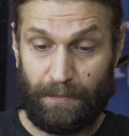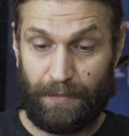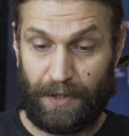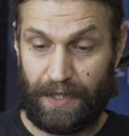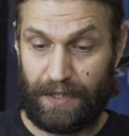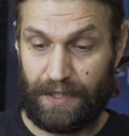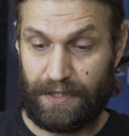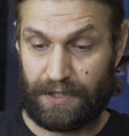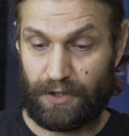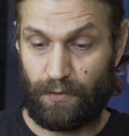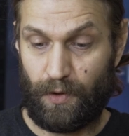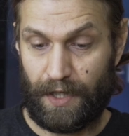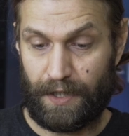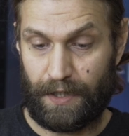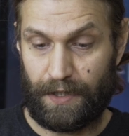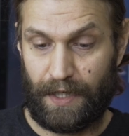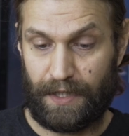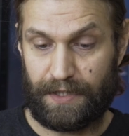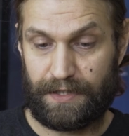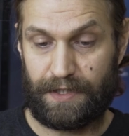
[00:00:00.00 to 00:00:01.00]
But it is quite
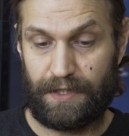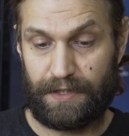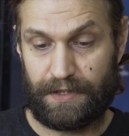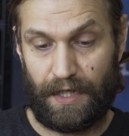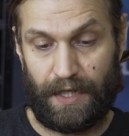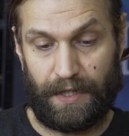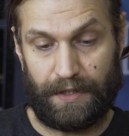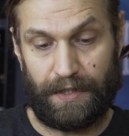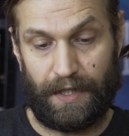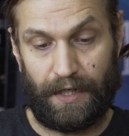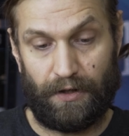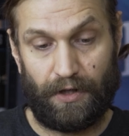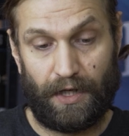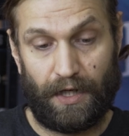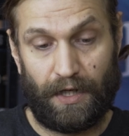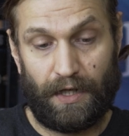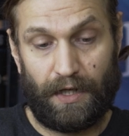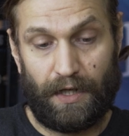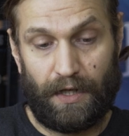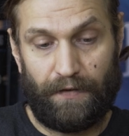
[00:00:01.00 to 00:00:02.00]
a nice design. Now,
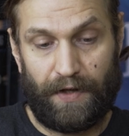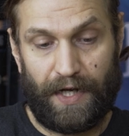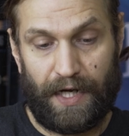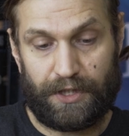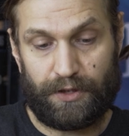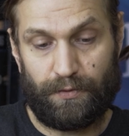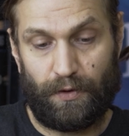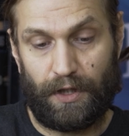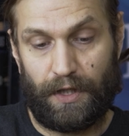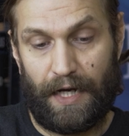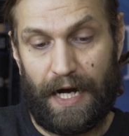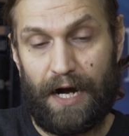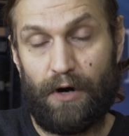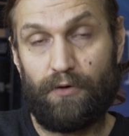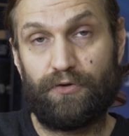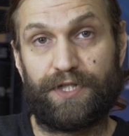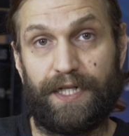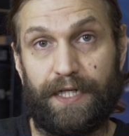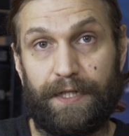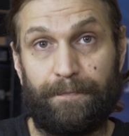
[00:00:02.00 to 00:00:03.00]
the actual
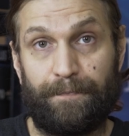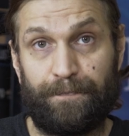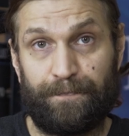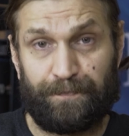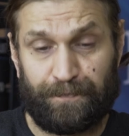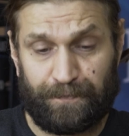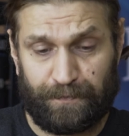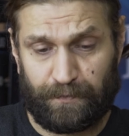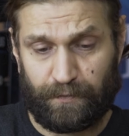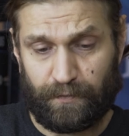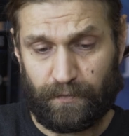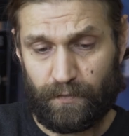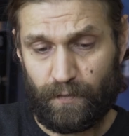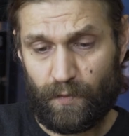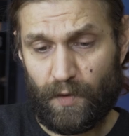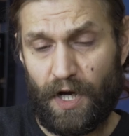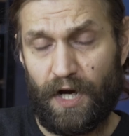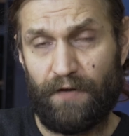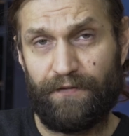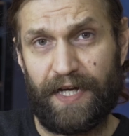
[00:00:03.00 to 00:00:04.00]
housing
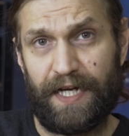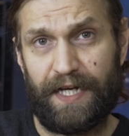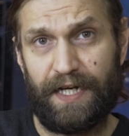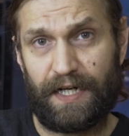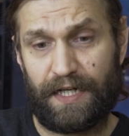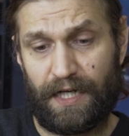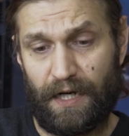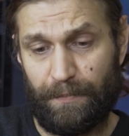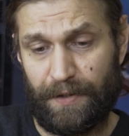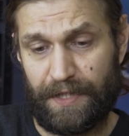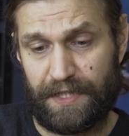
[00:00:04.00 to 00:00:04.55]
of the ear cup